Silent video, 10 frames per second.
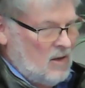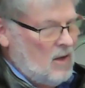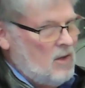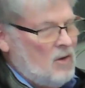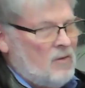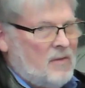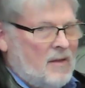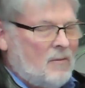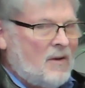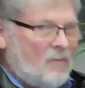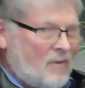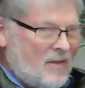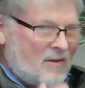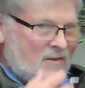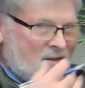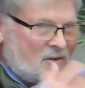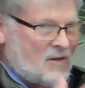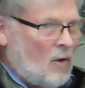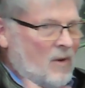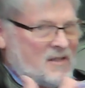there's
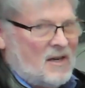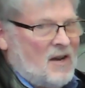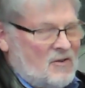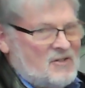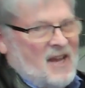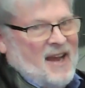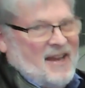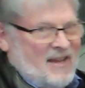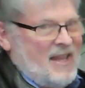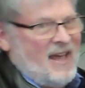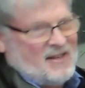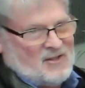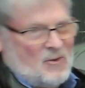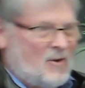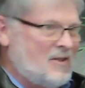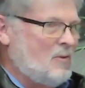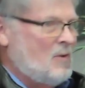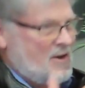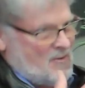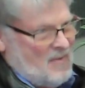always an understanding. Yes, during the
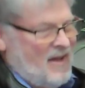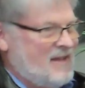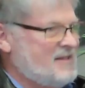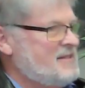winter months,